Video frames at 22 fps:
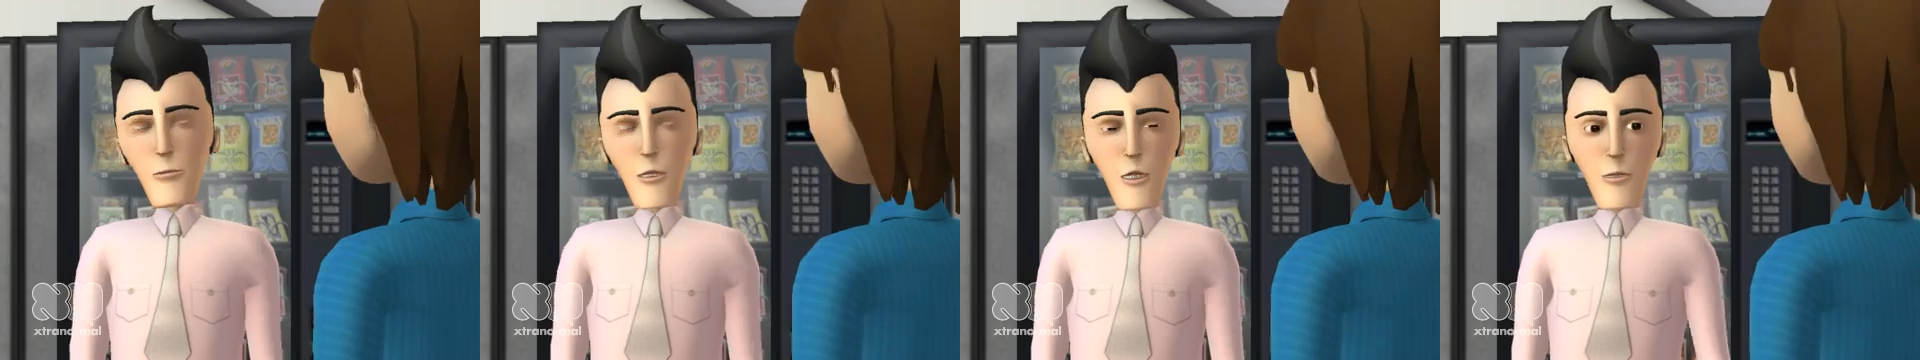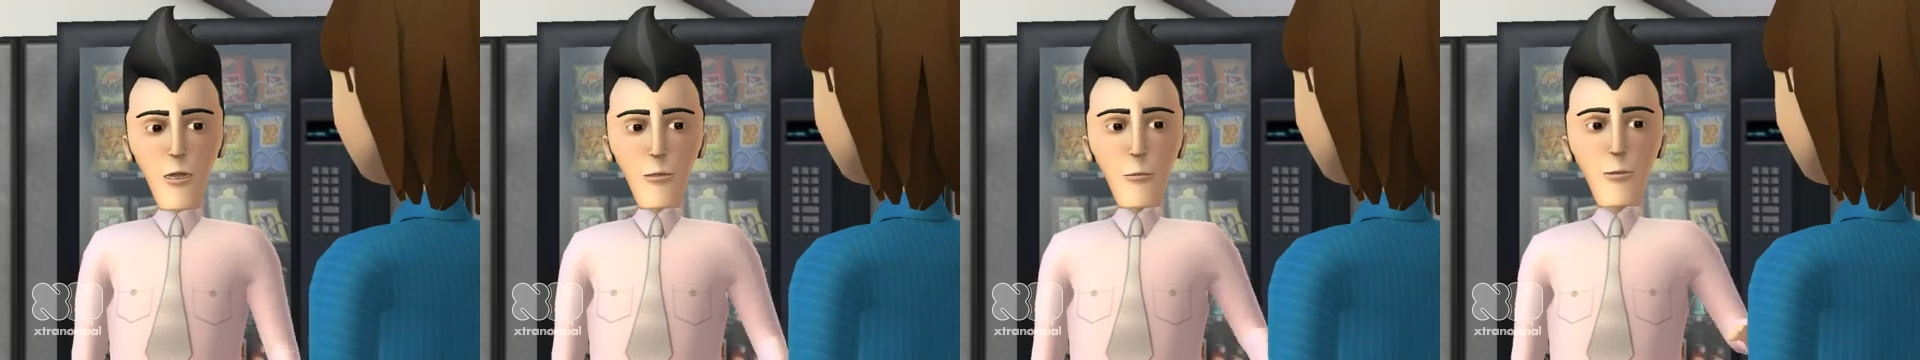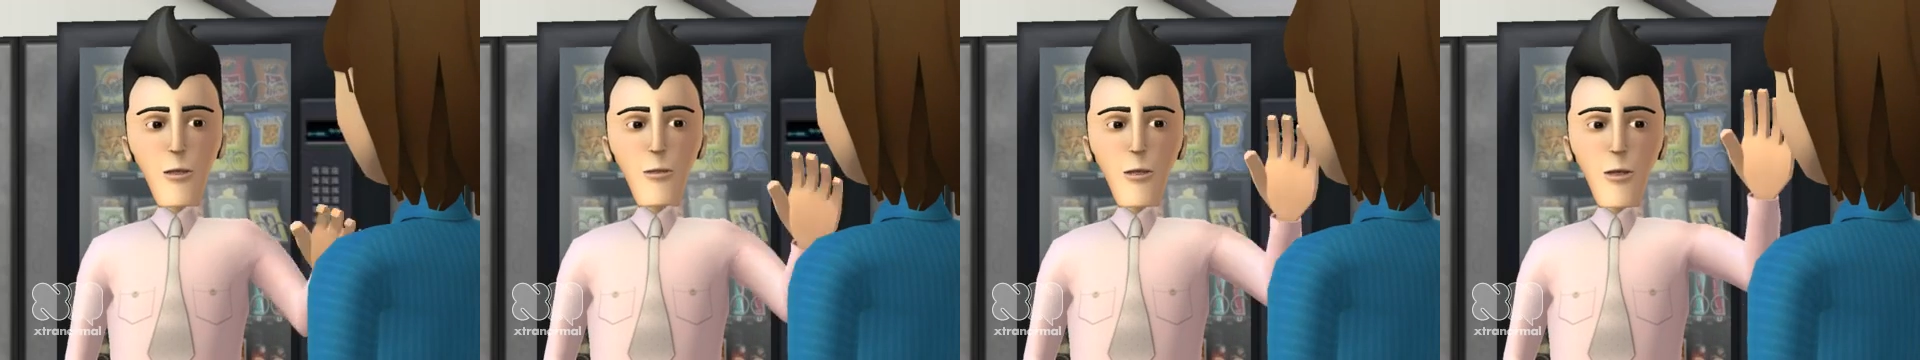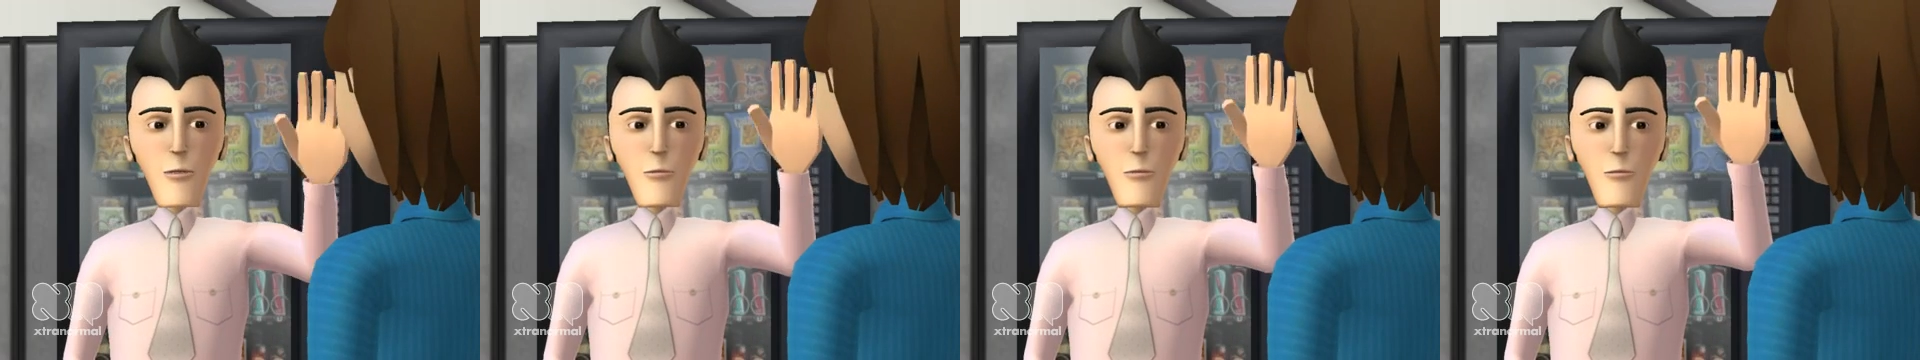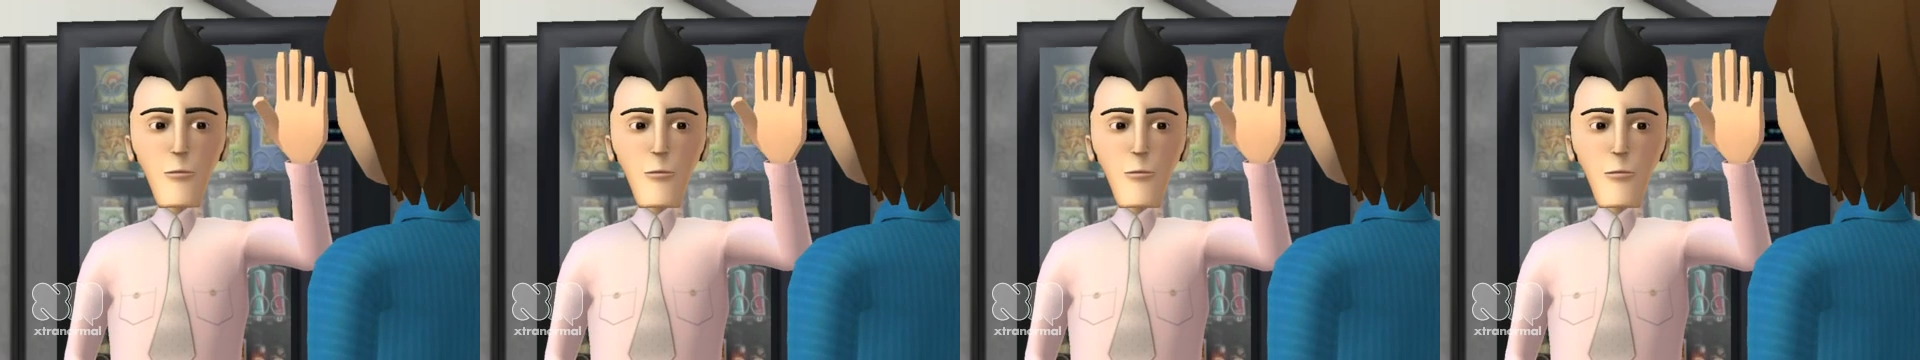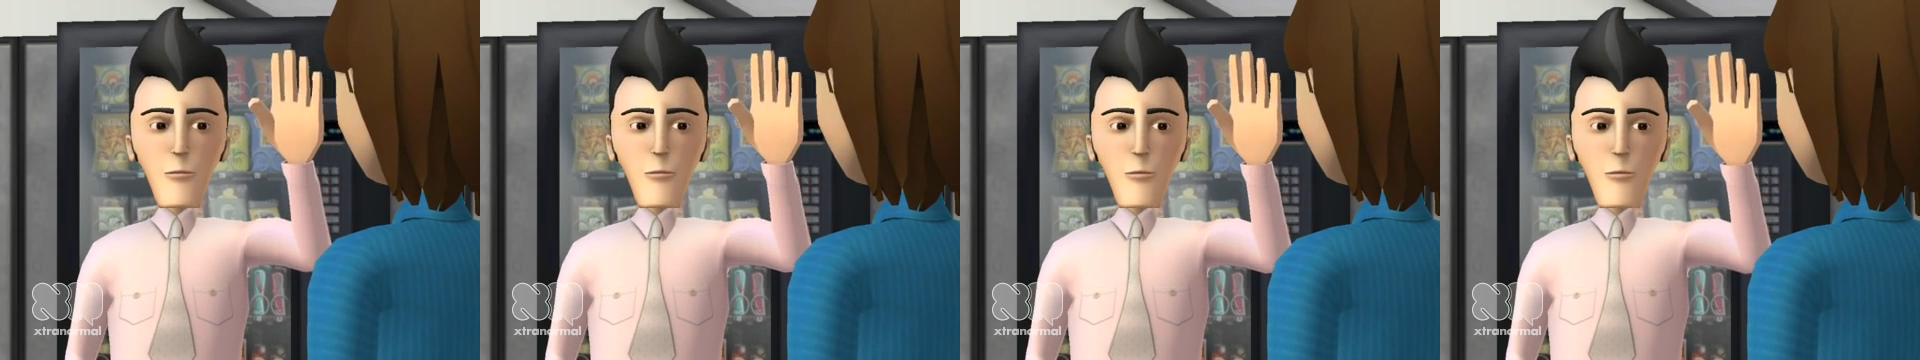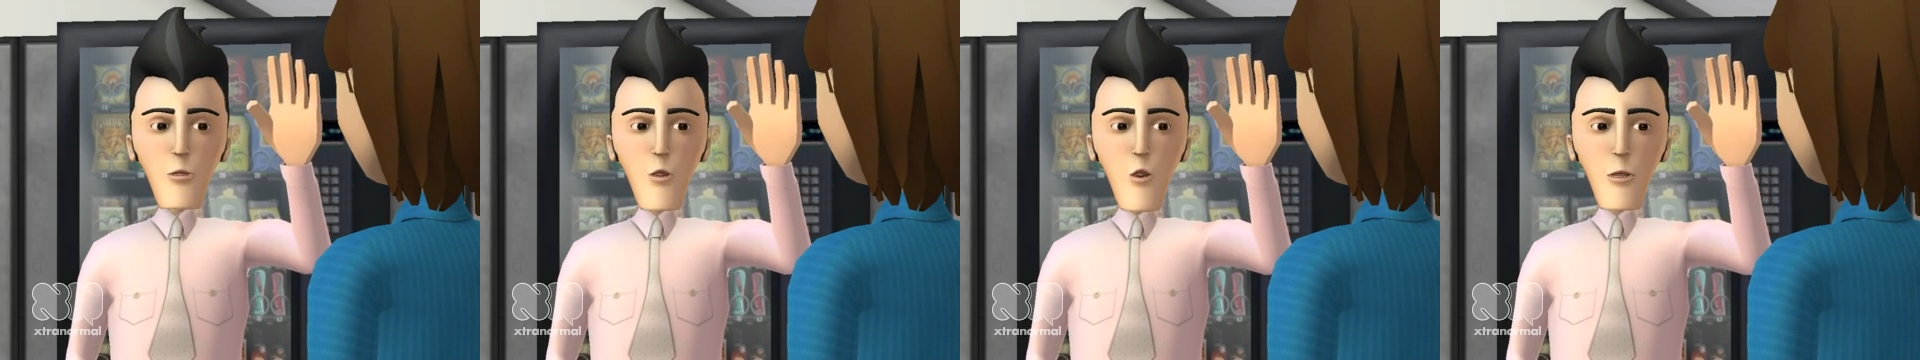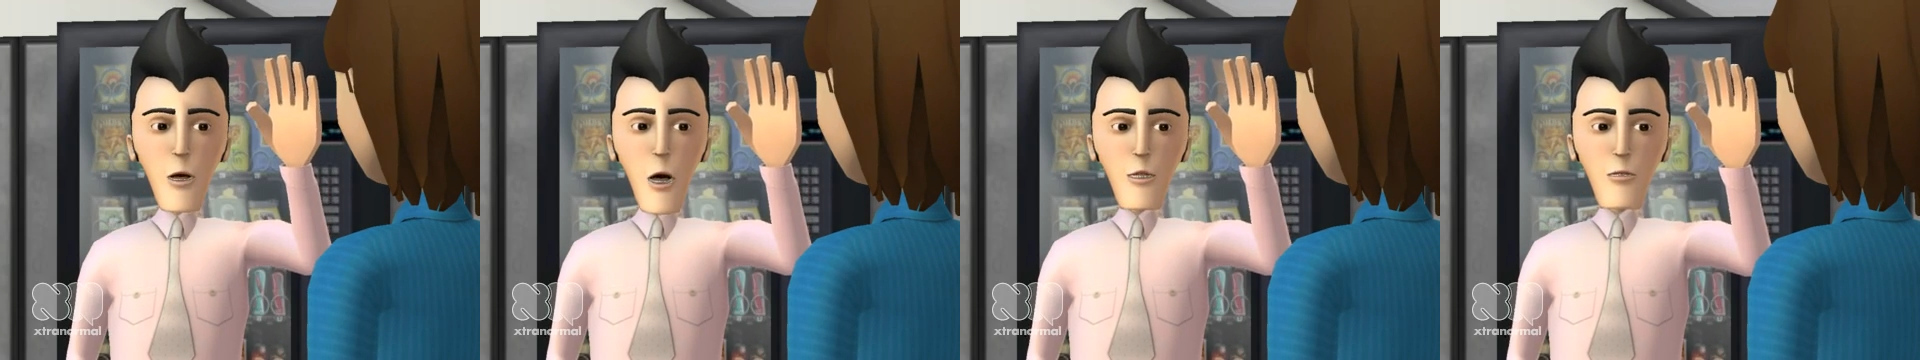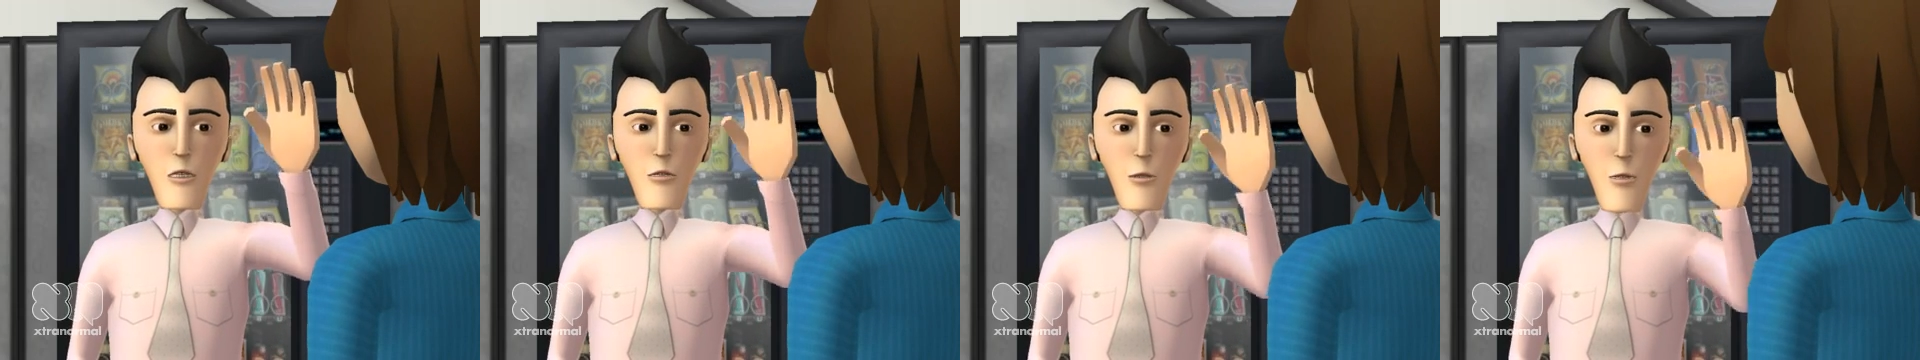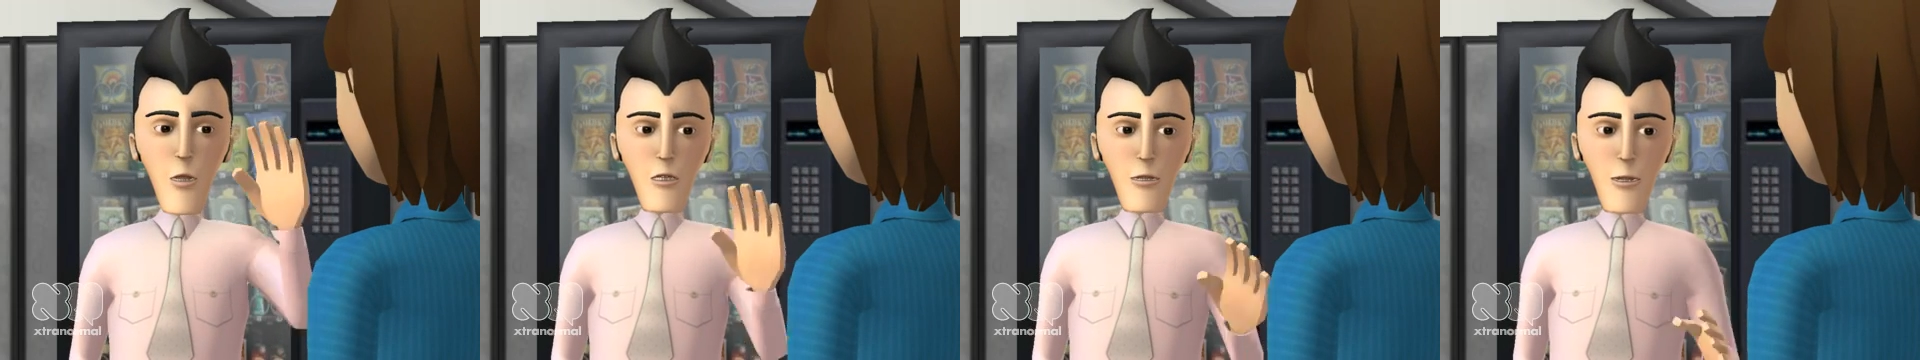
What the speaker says: Come in. Thanks for